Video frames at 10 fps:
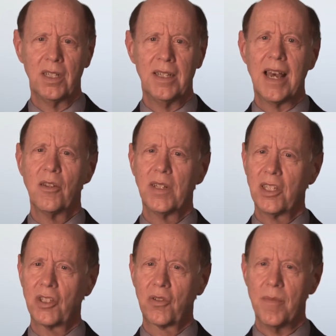not only
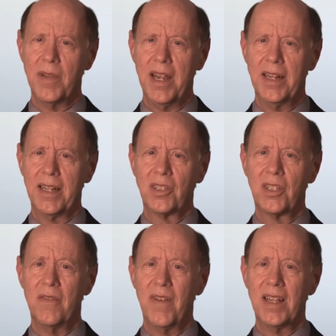discriminate
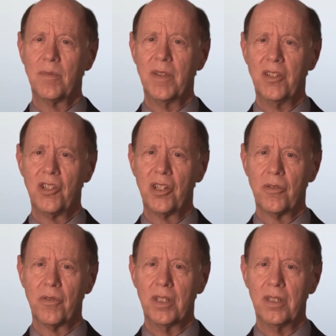against investment in
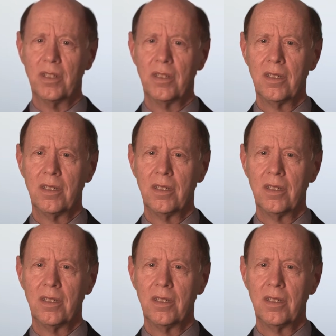children,